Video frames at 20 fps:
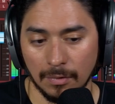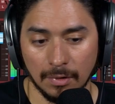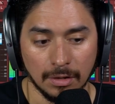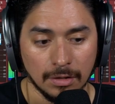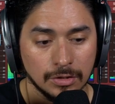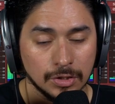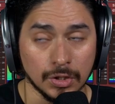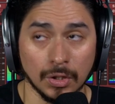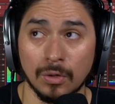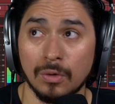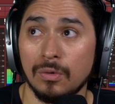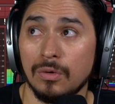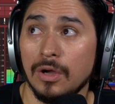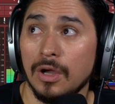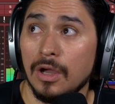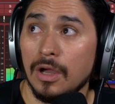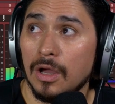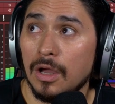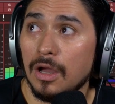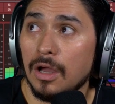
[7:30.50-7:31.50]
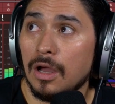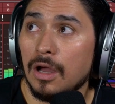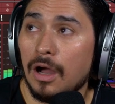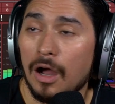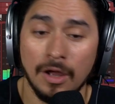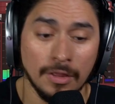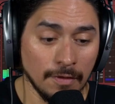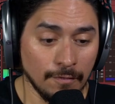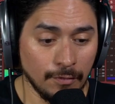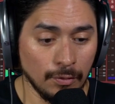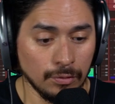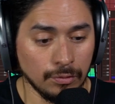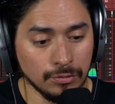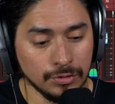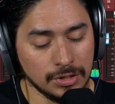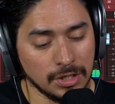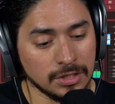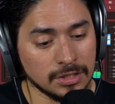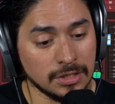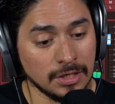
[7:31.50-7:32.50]
So on the vocals,
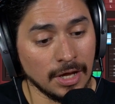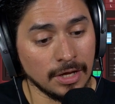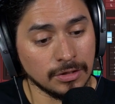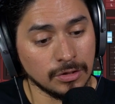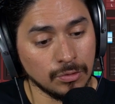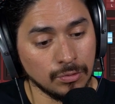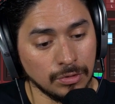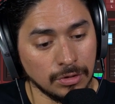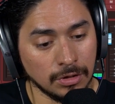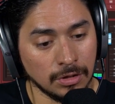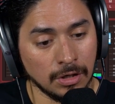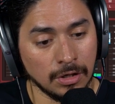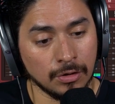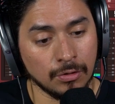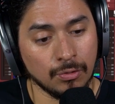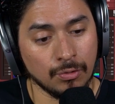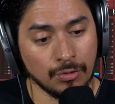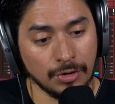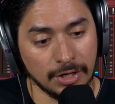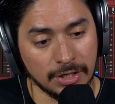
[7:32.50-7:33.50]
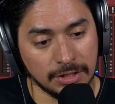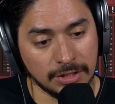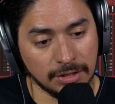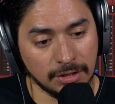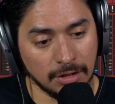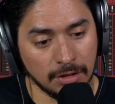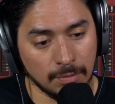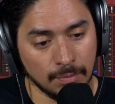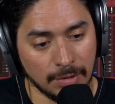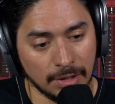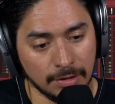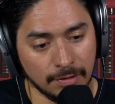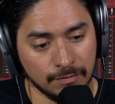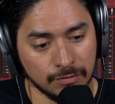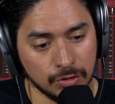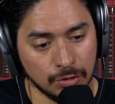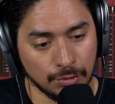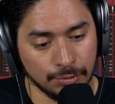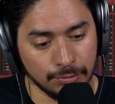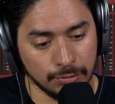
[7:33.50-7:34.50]
it's not doing a crazy amount of
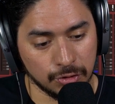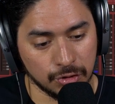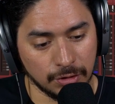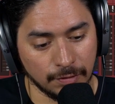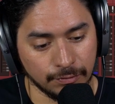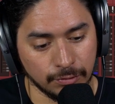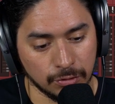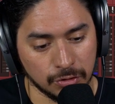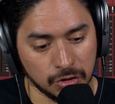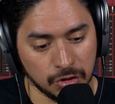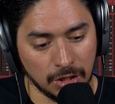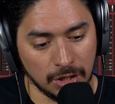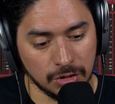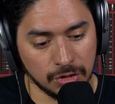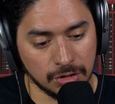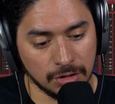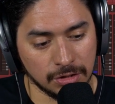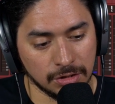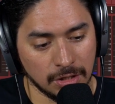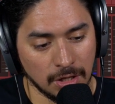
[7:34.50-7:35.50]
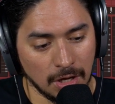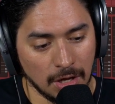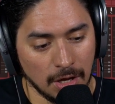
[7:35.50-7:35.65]
tonal shift or changes,